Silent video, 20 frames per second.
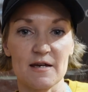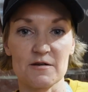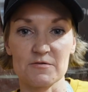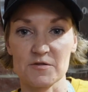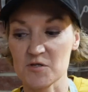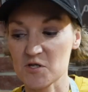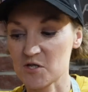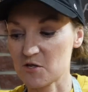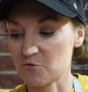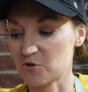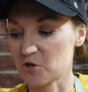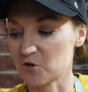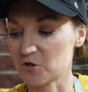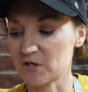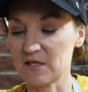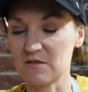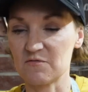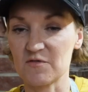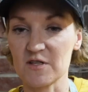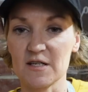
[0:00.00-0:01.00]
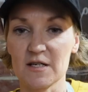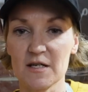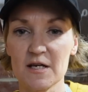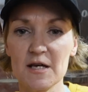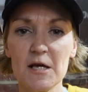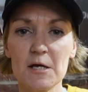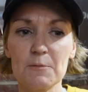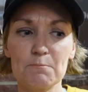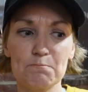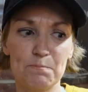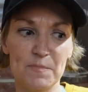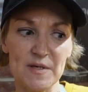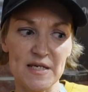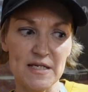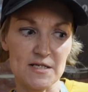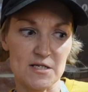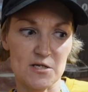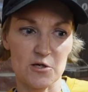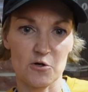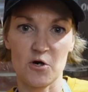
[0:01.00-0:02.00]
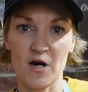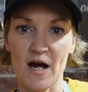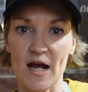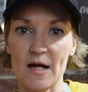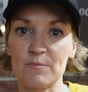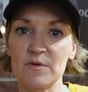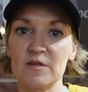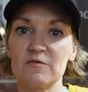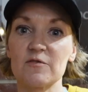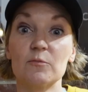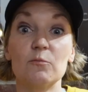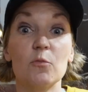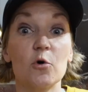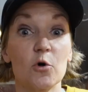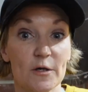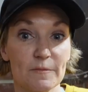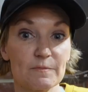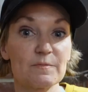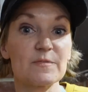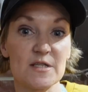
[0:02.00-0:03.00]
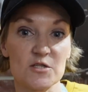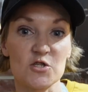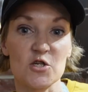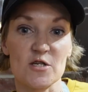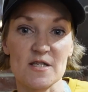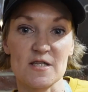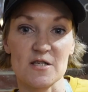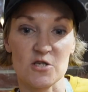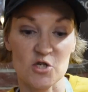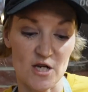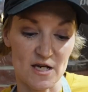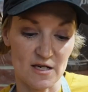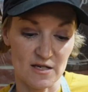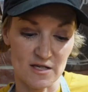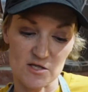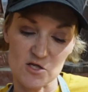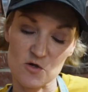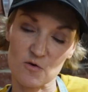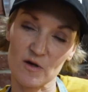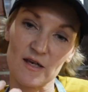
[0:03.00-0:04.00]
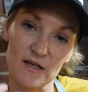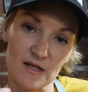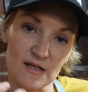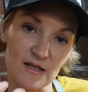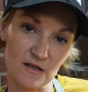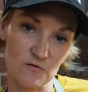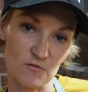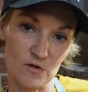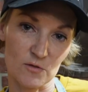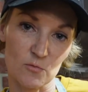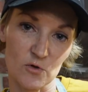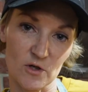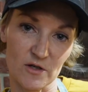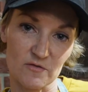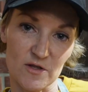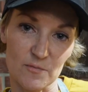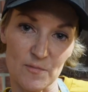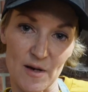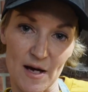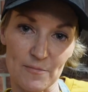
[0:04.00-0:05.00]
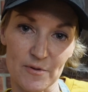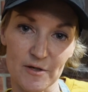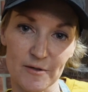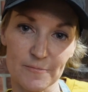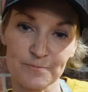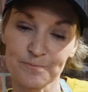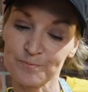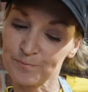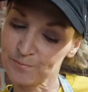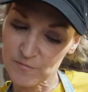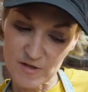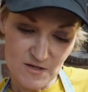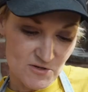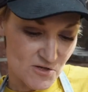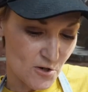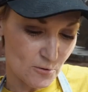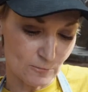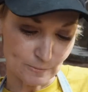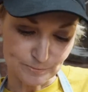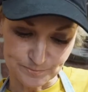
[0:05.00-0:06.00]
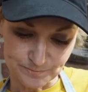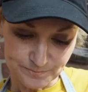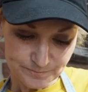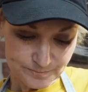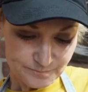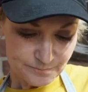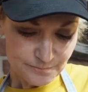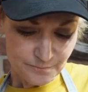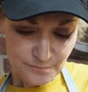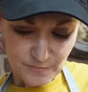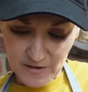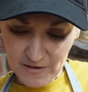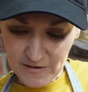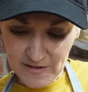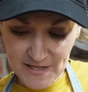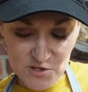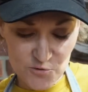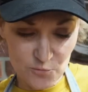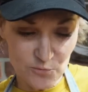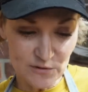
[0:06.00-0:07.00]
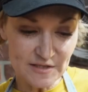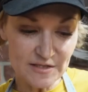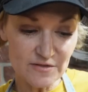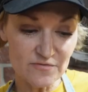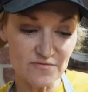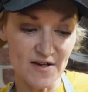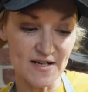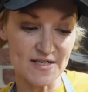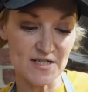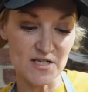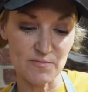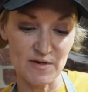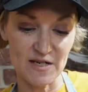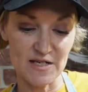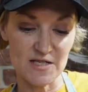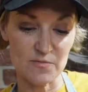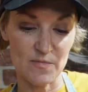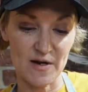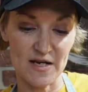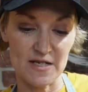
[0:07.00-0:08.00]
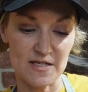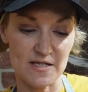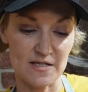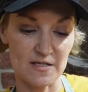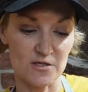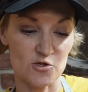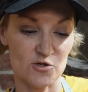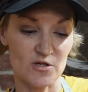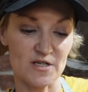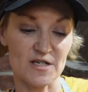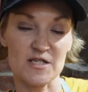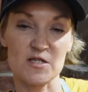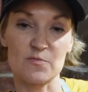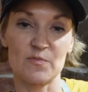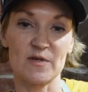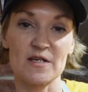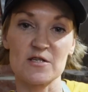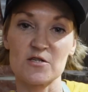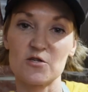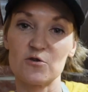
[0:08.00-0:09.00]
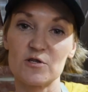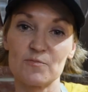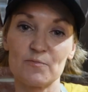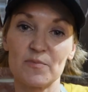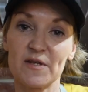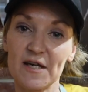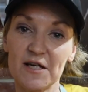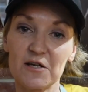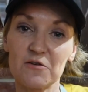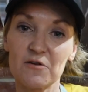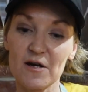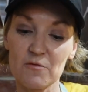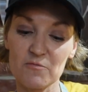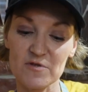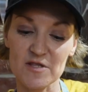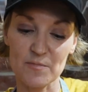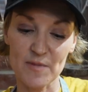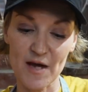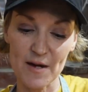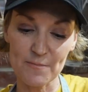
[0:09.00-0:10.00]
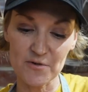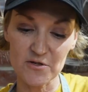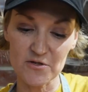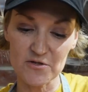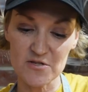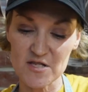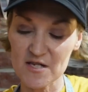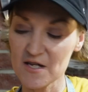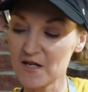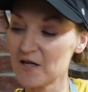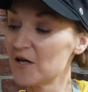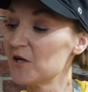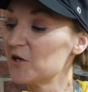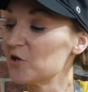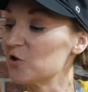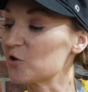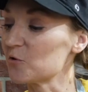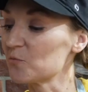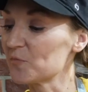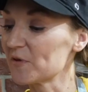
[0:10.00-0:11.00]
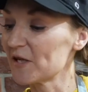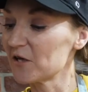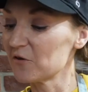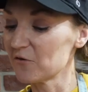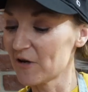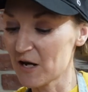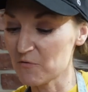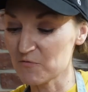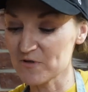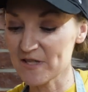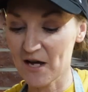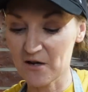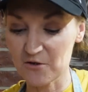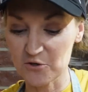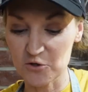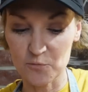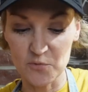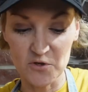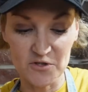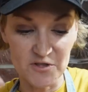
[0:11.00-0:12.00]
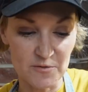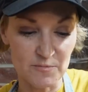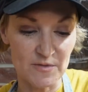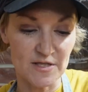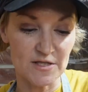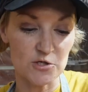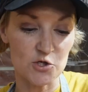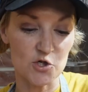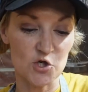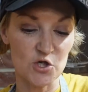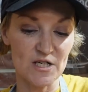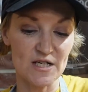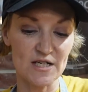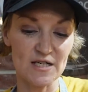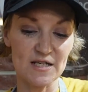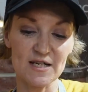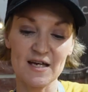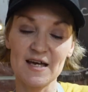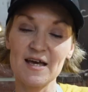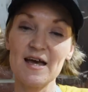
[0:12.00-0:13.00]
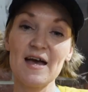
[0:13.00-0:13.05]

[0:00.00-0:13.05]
else, so they're even beat to crap even more than just the shaking, so I get even more of the pepper. So it's really fun to make spicy drinks because you can play around with the peppers, you can play around with how you put them in the drink,